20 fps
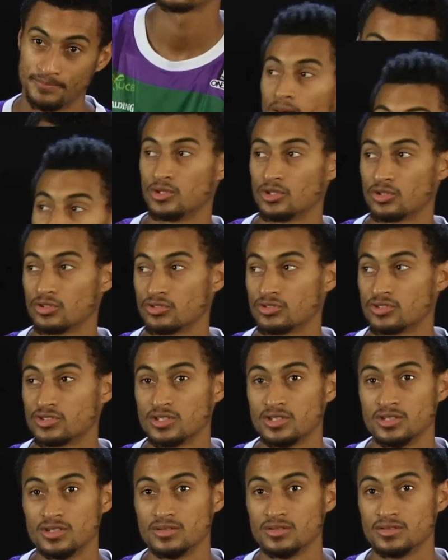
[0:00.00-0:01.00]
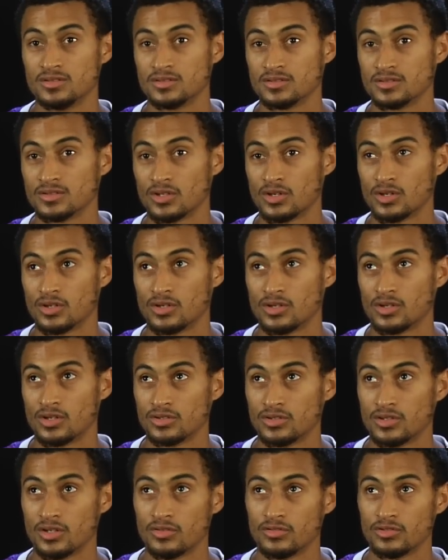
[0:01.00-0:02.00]
I mean, on teams,
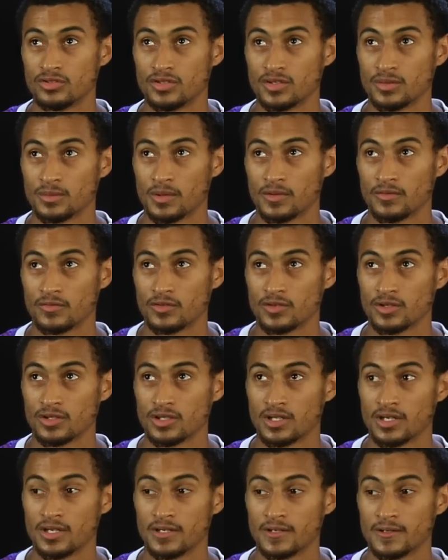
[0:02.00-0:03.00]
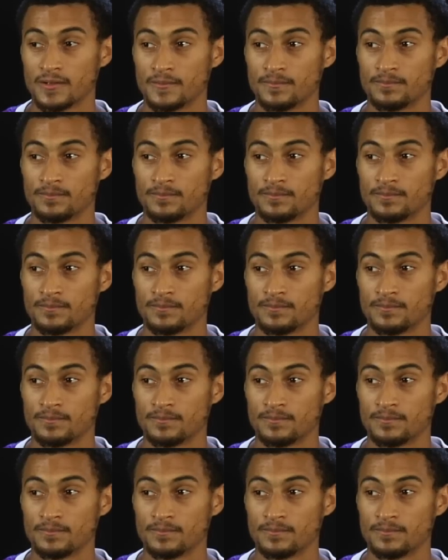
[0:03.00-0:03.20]
on every team, I feel like